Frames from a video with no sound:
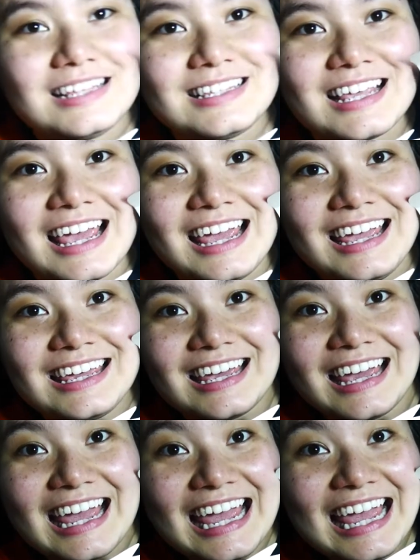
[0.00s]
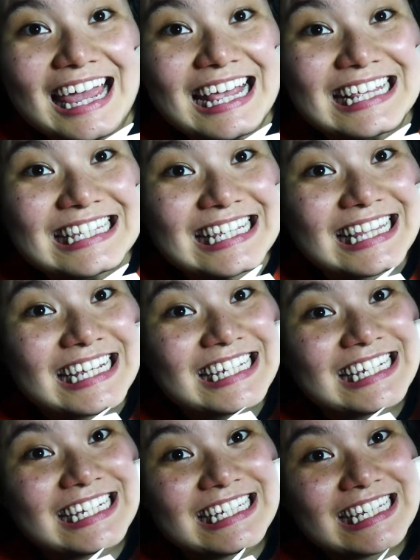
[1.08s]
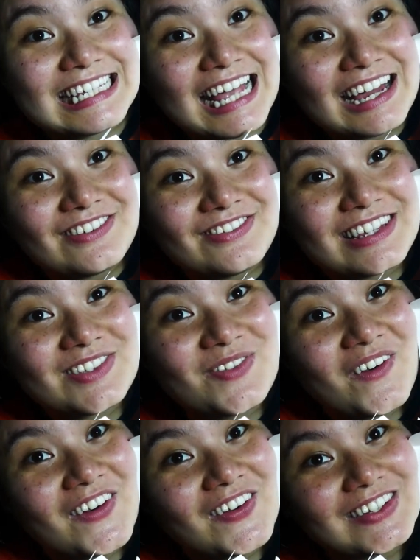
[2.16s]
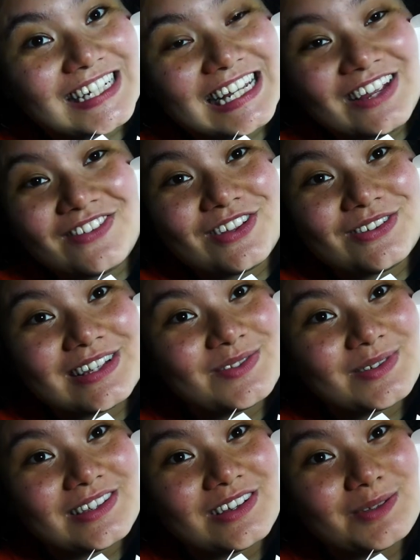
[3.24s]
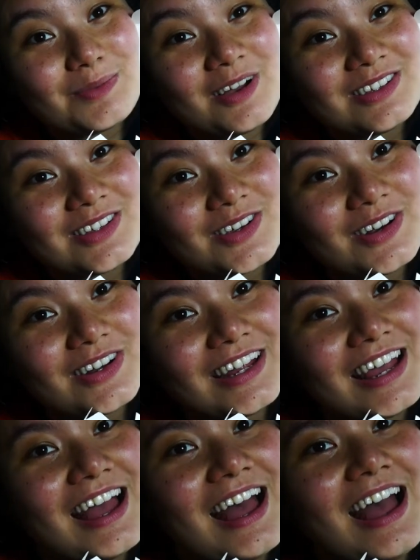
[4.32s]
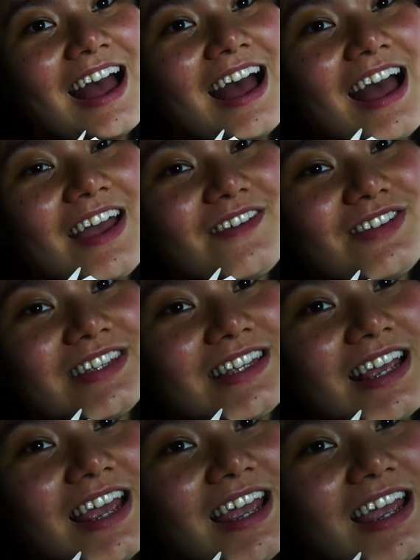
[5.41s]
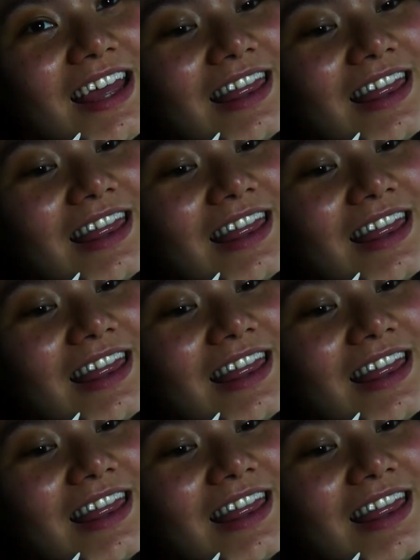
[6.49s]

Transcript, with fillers: This cake is delicious, it's out of this world, and even though this was not sponsored, I have to say